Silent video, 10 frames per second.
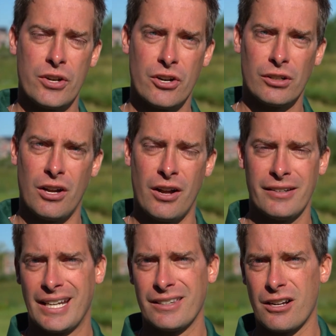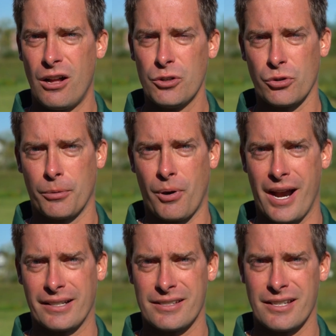and your lawn and the cultural
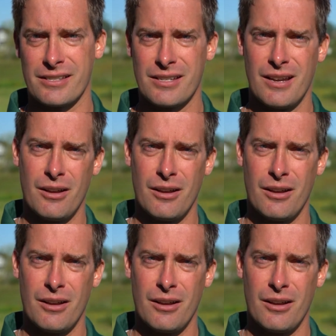practices,